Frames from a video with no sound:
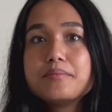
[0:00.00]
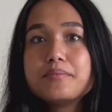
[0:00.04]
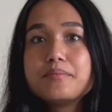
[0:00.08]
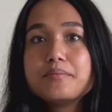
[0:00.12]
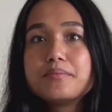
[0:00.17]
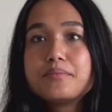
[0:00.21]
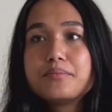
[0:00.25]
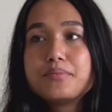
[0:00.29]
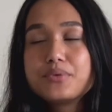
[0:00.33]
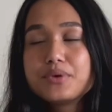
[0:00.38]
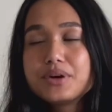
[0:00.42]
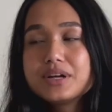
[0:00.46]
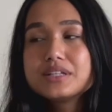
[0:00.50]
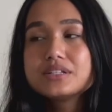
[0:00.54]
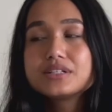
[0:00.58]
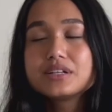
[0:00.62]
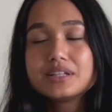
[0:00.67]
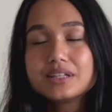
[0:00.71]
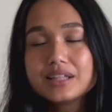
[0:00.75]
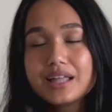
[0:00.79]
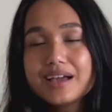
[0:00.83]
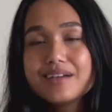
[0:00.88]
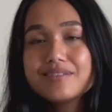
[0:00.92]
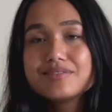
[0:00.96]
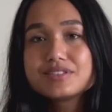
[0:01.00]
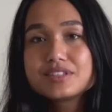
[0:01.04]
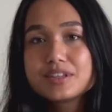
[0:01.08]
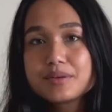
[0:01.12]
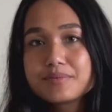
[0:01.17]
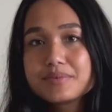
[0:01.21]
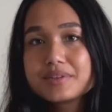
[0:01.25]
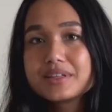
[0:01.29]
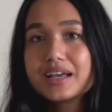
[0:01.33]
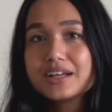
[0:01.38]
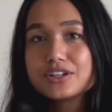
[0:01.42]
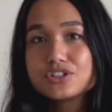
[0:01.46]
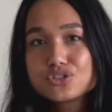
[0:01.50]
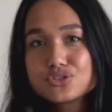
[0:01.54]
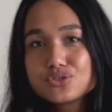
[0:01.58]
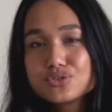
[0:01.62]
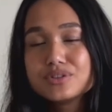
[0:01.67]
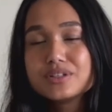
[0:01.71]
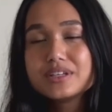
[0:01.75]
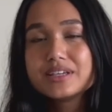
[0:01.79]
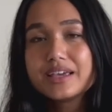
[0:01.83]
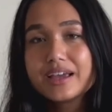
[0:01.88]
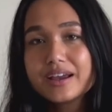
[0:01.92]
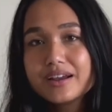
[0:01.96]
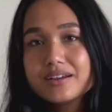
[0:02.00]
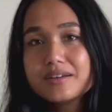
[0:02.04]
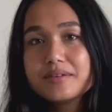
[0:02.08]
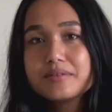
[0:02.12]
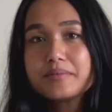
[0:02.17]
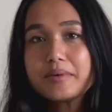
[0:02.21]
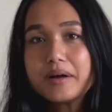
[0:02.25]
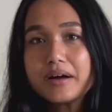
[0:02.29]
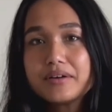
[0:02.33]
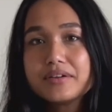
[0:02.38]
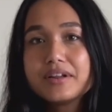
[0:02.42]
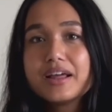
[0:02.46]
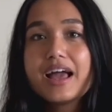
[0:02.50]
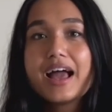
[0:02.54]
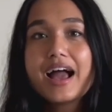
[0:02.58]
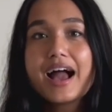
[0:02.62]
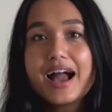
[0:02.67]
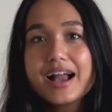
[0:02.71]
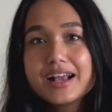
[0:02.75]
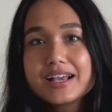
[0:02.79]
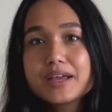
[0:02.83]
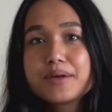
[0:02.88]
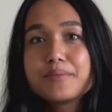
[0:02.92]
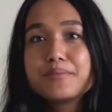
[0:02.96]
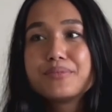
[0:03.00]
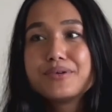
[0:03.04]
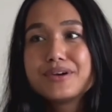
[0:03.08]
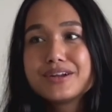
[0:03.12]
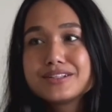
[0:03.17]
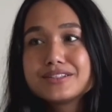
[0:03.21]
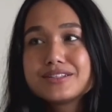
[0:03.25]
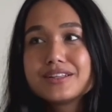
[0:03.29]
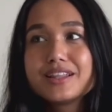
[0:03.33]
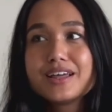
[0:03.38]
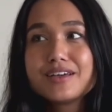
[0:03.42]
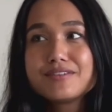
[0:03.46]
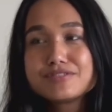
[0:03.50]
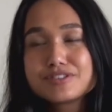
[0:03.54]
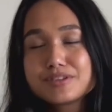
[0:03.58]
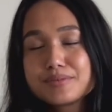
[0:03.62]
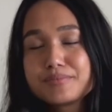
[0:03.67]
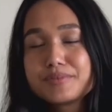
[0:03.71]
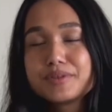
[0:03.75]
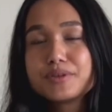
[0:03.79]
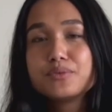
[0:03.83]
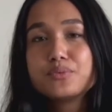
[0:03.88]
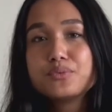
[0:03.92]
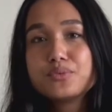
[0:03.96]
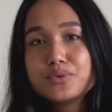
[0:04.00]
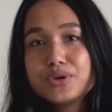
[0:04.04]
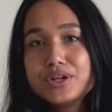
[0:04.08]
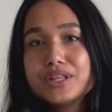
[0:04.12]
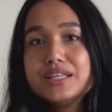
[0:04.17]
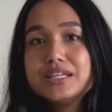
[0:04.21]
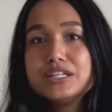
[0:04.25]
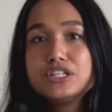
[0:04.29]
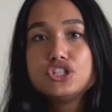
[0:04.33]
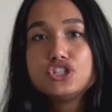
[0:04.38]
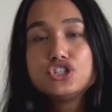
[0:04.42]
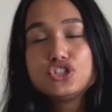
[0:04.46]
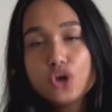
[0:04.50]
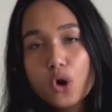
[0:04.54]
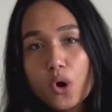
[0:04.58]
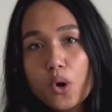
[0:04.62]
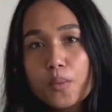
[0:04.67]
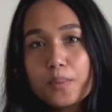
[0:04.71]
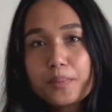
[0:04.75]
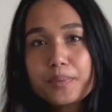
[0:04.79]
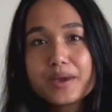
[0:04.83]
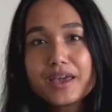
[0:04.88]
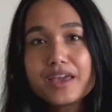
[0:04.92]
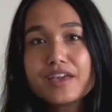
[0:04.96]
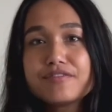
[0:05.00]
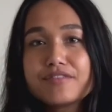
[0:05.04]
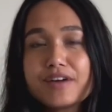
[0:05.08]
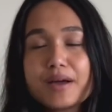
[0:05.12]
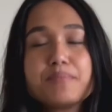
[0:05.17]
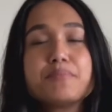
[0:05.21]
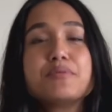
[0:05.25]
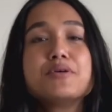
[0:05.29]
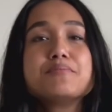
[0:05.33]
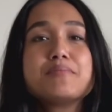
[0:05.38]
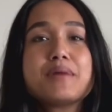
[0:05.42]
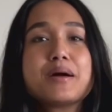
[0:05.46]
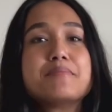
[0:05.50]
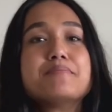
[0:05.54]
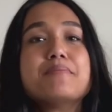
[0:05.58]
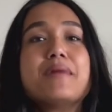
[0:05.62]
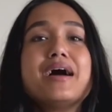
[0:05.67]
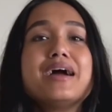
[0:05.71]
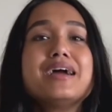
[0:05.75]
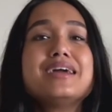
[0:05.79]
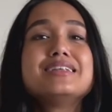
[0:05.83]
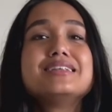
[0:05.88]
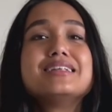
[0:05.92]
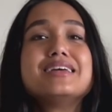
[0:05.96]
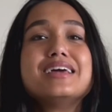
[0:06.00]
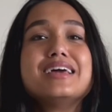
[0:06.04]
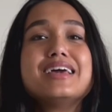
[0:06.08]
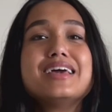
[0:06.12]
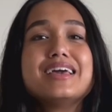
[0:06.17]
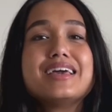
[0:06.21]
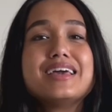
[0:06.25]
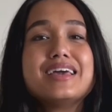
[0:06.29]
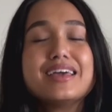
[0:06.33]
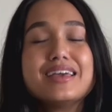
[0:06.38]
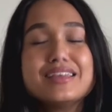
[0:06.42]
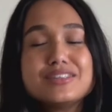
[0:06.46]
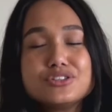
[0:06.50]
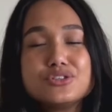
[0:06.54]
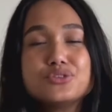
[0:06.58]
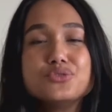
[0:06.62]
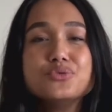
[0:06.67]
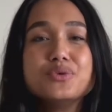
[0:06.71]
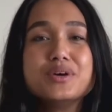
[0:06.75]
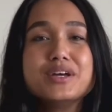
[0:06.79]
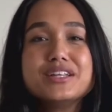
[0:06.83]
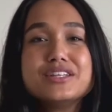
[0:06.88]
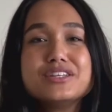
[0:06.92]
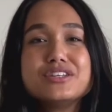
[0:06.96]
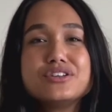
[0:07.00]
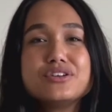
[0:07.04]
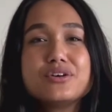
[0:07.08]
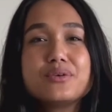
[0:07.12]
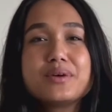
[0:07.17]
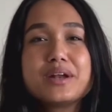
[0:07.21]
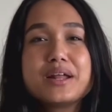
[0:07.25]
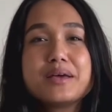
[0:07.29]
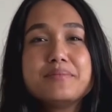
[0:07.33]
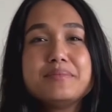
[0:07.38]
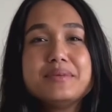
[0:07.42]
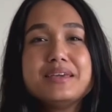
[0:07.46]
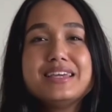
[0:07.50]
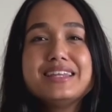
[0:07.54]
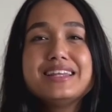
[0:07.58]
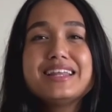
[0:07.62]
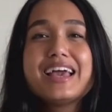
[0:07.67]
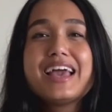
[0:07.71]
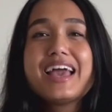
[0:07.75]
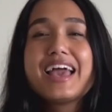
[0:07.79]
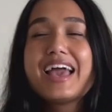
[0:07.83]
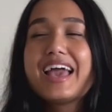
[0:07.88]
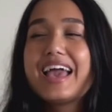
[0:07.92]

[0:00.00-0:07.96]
bring to life something I truly care about. I can bring to life something really dope if I put my mind to it. You know what I mean?